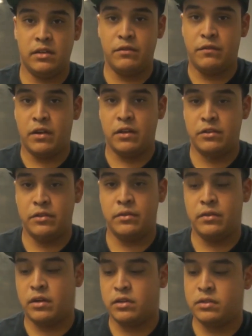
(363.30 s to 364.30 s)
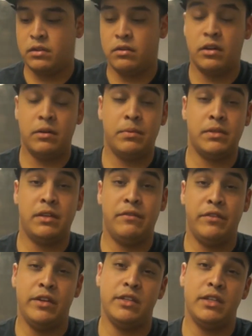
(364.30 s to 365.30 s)
good follow through. Also 100%
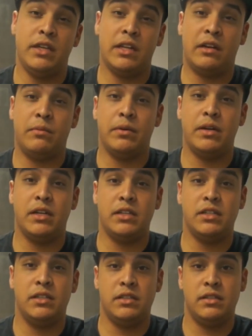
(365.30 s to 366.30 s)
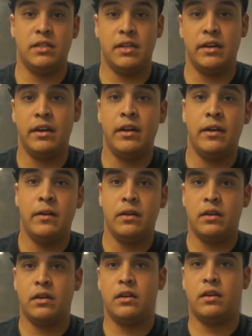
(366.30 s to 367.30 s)
VG cloud production is there.
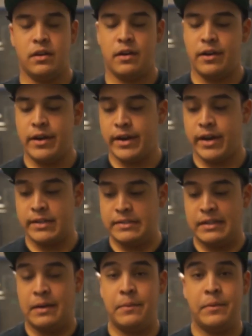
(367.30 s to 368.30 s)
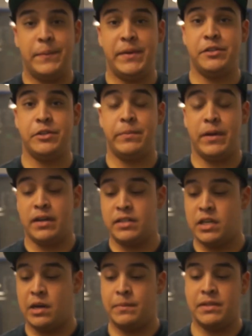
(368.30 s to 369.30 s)
Alright guys, now I'm going to be dripping
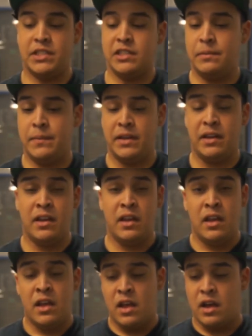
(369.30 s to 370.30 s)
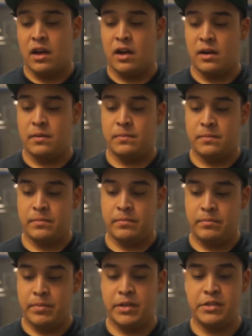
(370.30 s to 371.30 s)
Atomic Cinnamon.
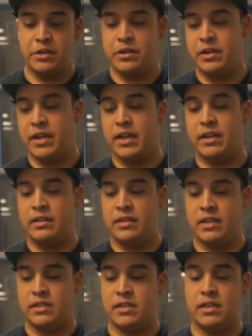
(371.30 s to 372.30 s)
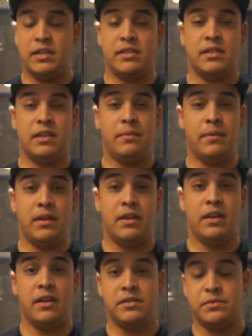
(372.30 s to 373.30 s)
Be sure that, because it is cinnamon,
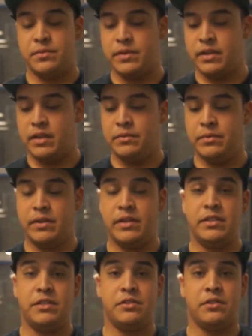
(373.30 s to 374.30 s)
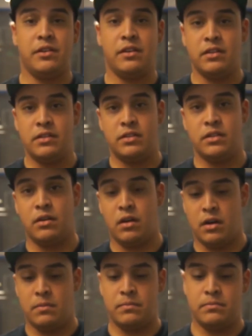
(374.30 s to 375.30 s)
it is really strong.
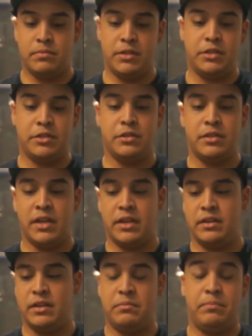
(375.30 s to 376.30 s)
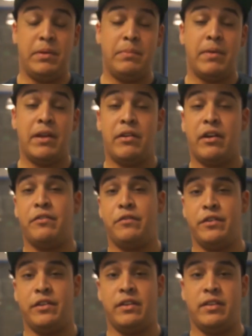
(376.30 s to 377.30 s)
So be sure that it'd be better off
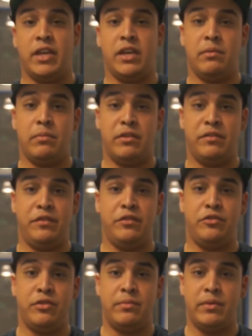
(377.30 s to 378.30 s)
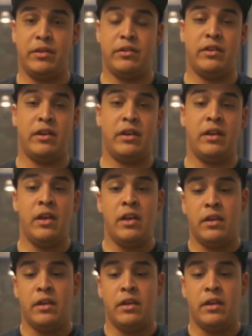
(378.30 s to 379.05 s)
for you to tank it, but if you drip it, you're not